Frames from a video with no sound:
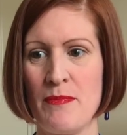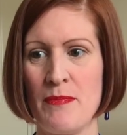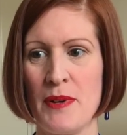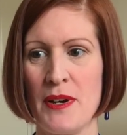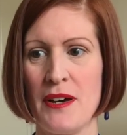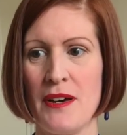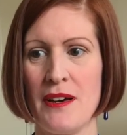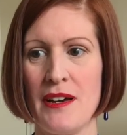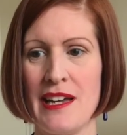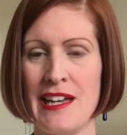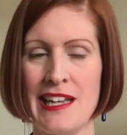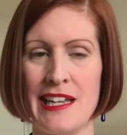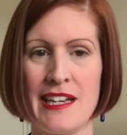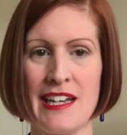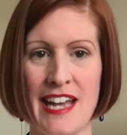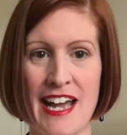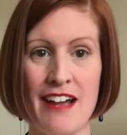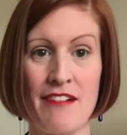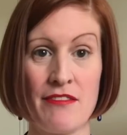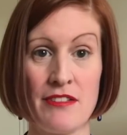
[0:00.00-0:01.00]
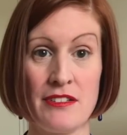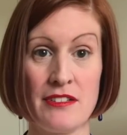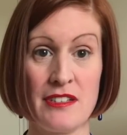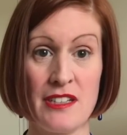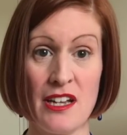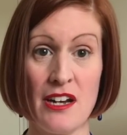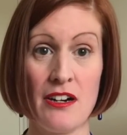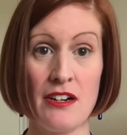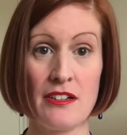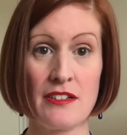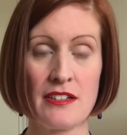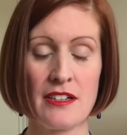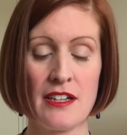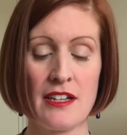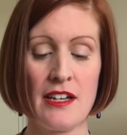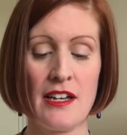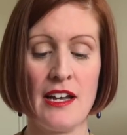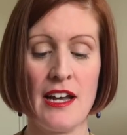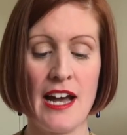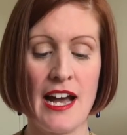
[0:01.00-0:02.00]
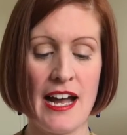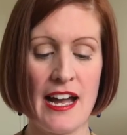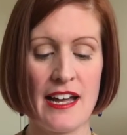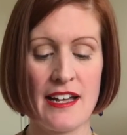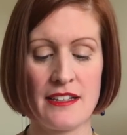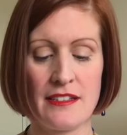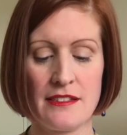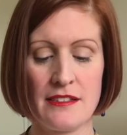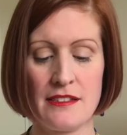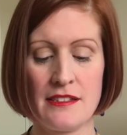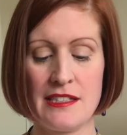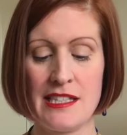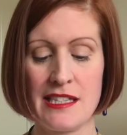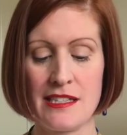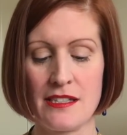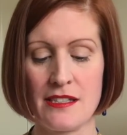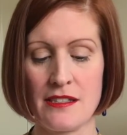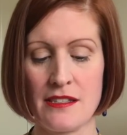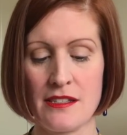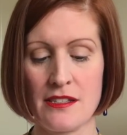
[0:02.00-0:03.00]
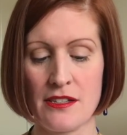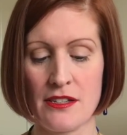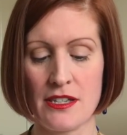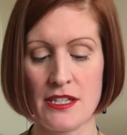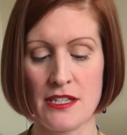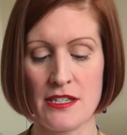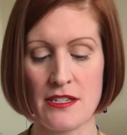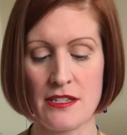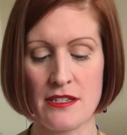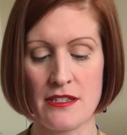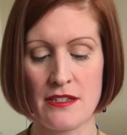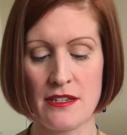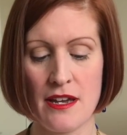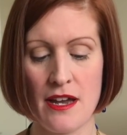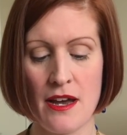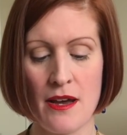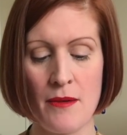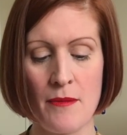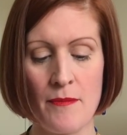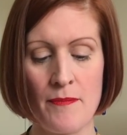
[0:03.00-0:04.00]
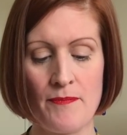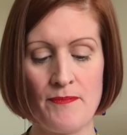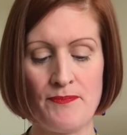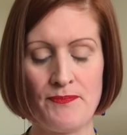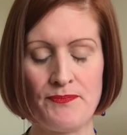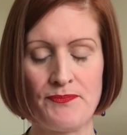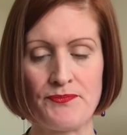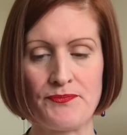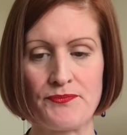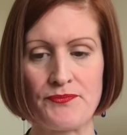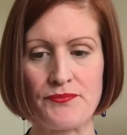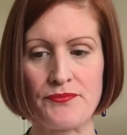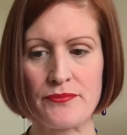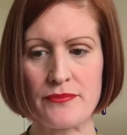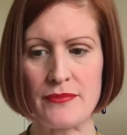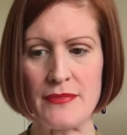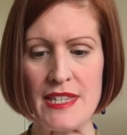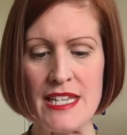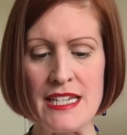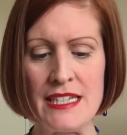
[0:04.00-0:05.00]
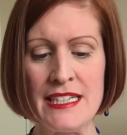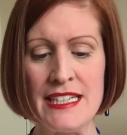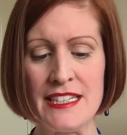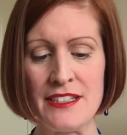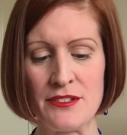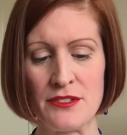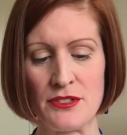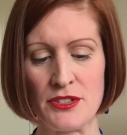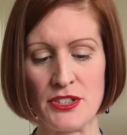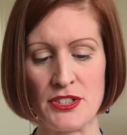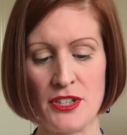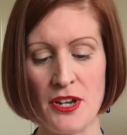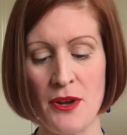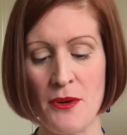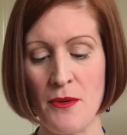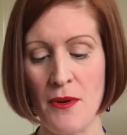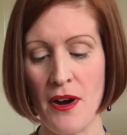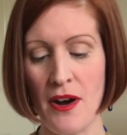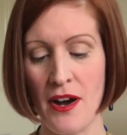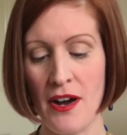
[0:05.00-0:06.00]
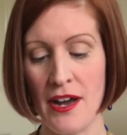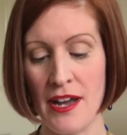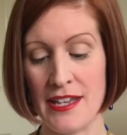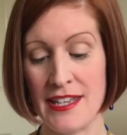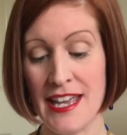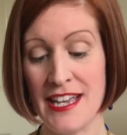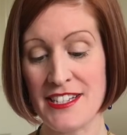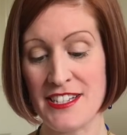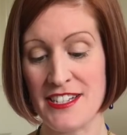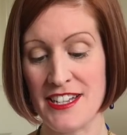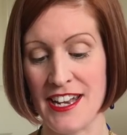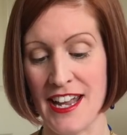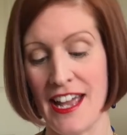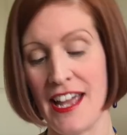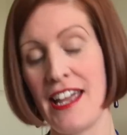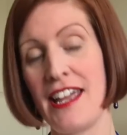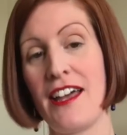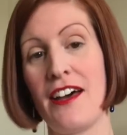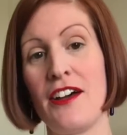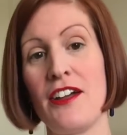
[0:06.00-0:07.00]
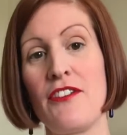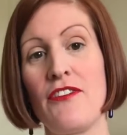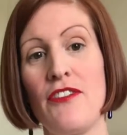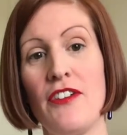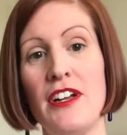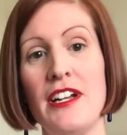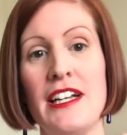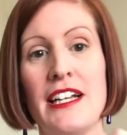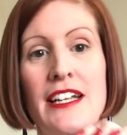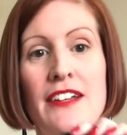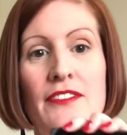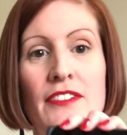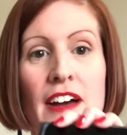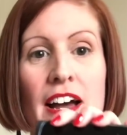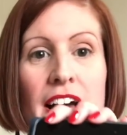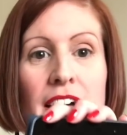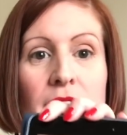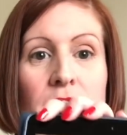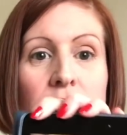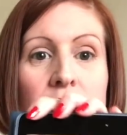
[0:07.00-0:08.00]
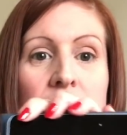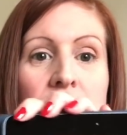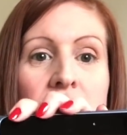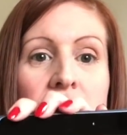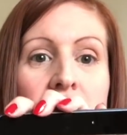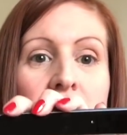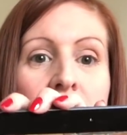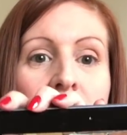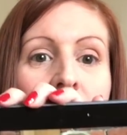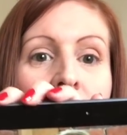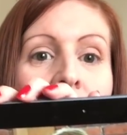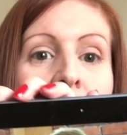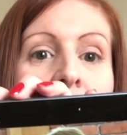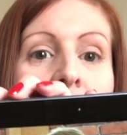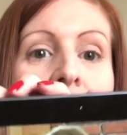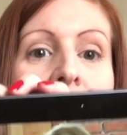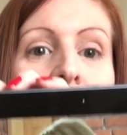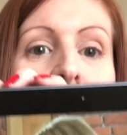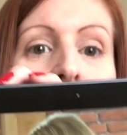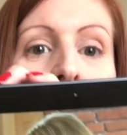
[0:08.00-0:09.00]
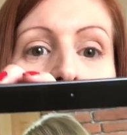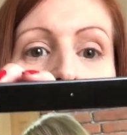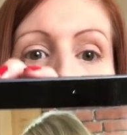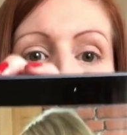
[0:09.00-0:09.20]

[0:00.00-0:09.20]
but in Aran yarn and decent size needles. So yesterday I finally found that